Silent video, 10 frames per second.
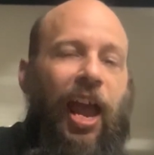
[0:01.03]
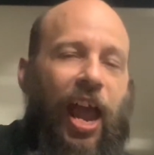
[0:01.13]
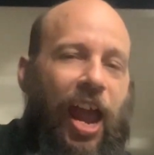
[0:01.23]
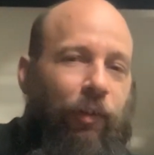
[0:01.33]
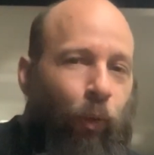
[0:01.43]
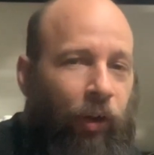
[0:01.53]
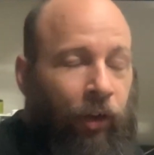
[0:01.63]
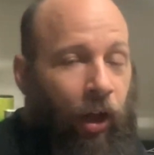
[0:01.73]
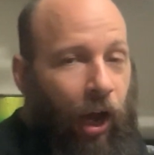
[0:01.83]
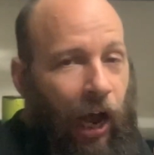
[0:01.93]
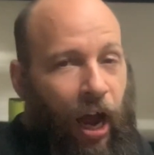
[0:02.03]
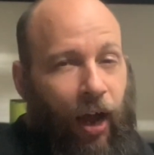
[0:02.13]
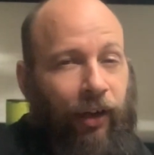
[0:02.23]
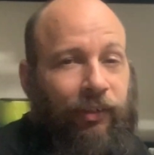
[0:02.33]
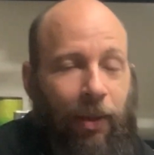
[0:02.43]
Hey everyone,
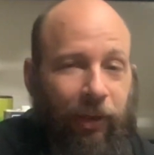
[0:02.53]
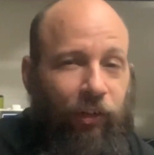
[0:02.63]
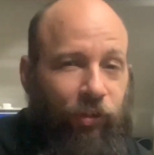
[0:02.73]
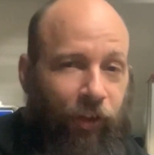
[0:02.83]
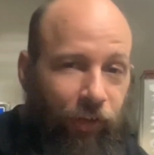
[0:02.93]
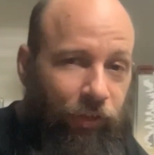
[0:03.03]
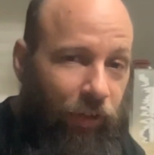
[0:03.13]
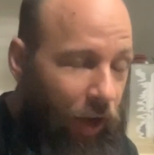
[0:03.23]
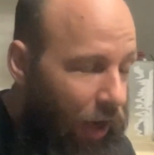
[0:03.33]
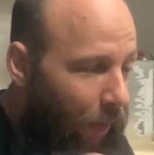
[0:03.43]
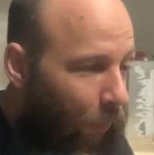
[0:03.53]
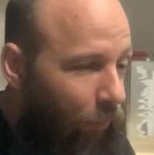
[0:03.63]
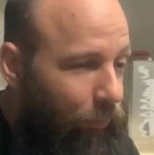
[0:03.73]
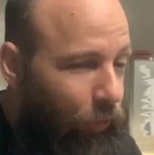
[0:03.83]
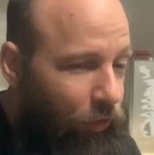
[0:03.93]
time to get serious.
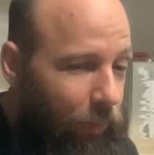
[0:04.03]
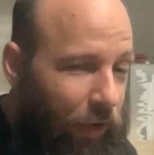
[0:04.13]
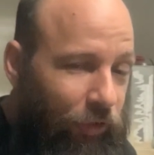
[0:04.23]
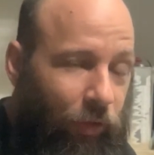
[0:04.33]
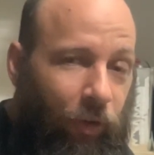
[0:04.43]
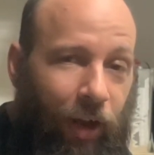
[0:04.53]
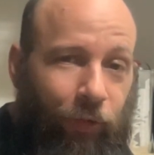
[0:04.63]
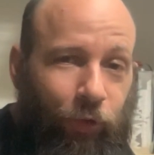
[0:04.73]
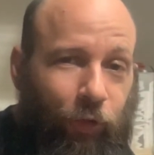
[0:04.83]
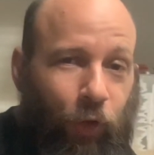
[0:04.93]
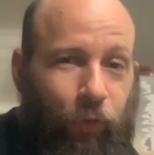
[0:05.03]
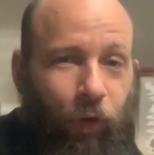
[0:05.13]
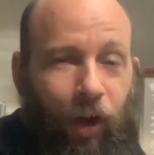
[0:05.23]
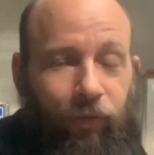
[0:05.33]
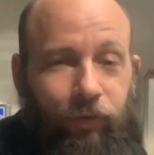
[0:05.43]
Usually messing around, usually goofing
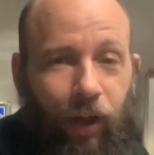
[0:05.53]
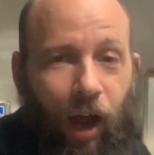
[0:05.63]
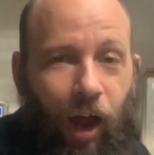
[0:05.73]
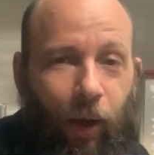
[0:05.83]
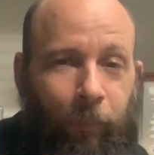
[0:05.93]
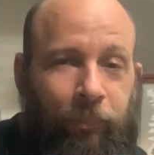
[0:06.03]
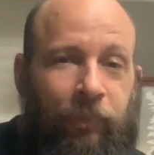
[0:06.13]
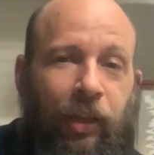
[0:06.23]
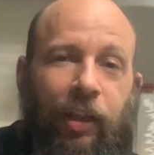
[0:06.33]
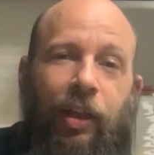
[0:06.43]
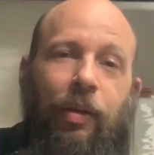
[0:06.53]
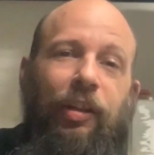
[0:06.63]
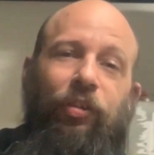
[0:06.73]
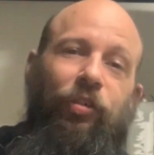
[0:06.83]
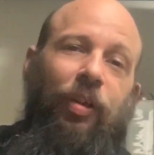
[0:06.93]
off.
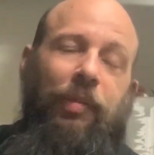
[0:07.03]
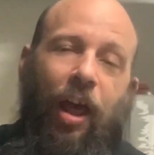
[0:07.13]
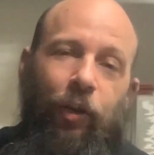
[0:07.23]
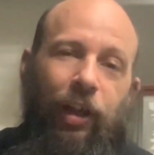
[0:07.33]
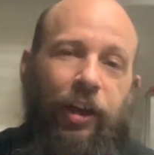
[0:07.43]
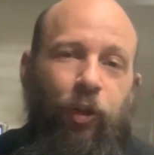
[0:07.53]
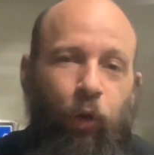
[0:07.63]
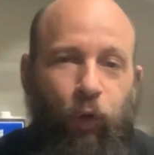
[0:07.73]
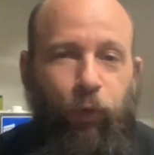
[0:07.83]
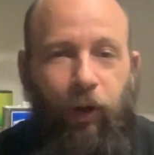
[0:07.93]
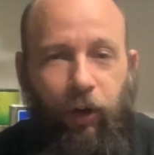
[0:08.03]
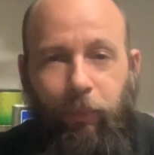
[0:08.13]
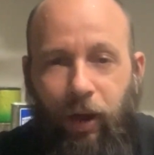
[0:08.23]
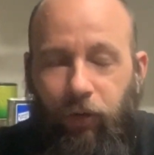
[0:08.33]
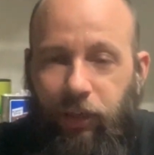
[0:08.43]
This is something that I don't goof around
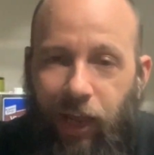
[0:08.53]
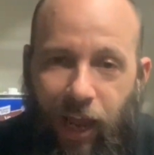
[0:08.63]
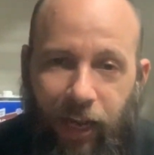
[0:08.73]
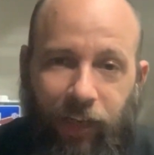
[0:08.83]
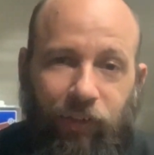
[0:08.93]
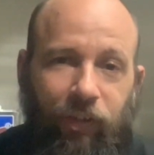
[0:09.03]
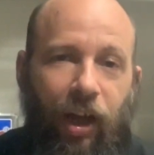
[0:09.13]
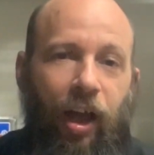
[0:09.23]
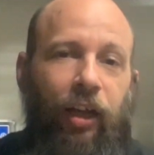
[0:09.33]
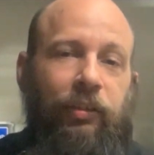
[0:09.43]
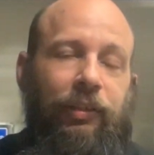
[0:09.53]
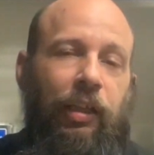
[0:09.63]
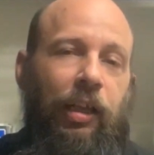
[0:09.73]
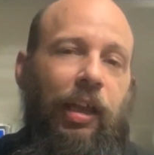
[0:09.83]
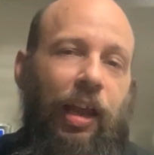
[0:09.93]
about, and it's got
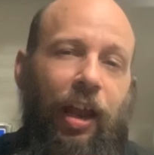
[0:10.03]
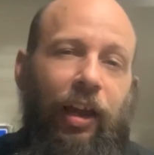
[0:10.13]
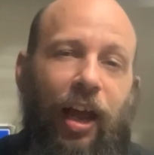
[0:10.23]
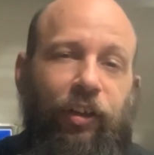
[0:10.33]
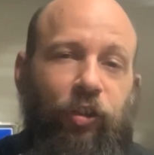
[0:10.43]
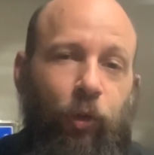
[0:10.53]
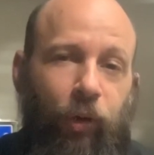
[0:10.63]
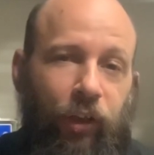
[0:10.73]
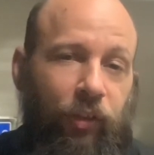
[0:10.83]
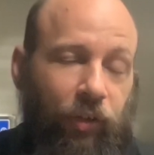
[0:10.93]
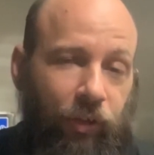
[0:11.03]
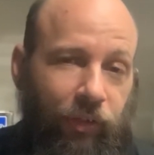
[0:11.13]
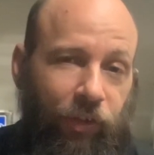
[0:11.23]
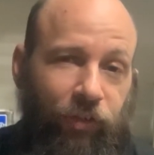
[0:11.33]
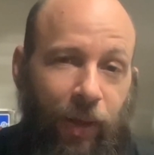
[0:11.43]
to do with
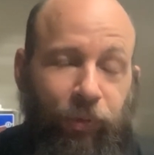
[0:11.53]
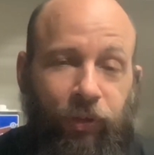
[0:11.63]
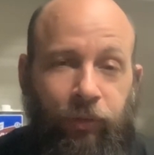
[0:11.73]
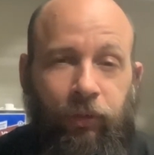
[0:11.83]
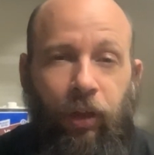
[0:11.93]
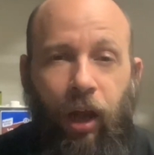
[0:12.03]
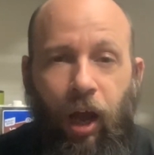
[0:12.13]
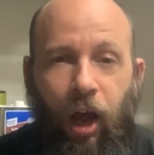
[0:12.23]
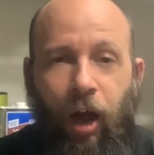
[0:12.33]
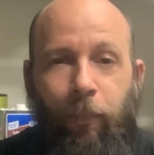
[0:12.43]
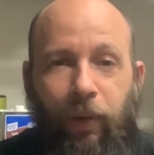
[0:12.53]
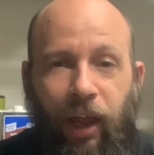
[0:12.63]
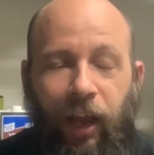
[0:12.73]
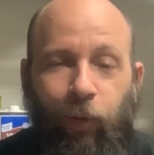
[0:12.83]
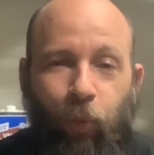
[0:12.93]
deception
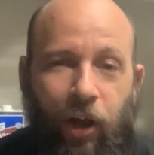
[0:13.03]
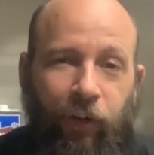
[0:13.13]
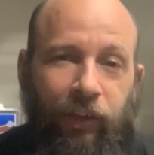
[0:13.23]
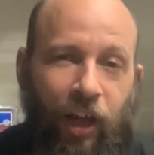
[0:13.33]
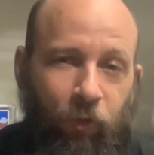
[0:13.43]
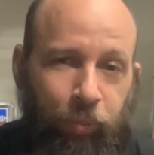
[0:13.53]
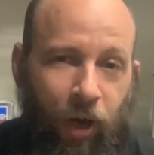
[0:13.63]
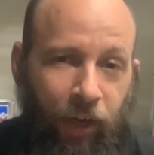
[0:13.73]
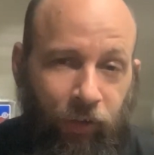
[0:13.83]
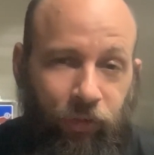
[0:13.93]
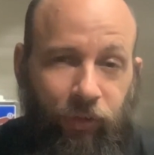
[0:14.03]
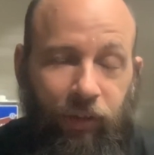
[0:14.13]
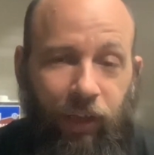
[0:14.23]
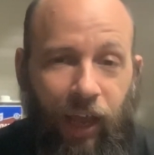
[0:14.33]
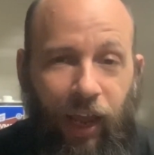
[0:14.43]
and watering down of products
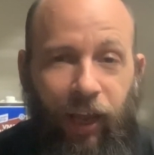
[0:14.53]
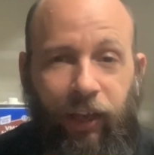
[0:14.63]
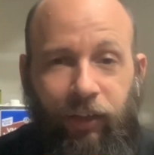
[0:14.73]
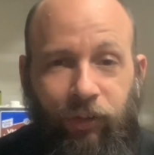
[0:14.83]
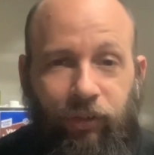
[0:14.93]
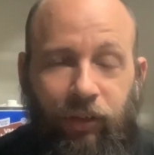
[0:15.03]
and